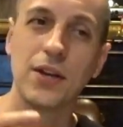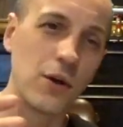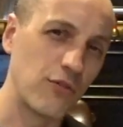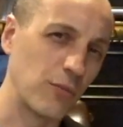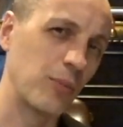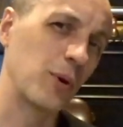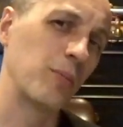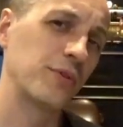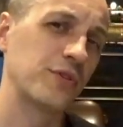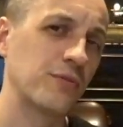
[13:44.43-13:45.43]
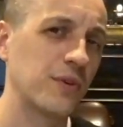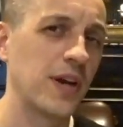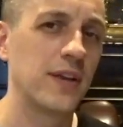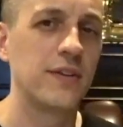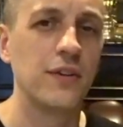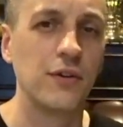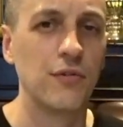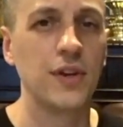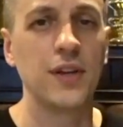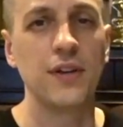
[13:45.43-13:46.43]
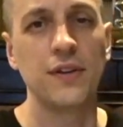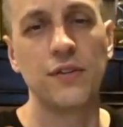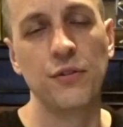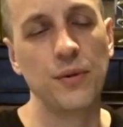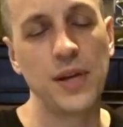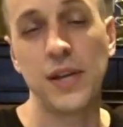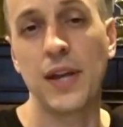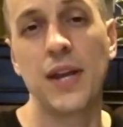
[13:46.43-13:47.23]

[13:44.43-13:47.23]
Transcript: go from purple to red to green to any,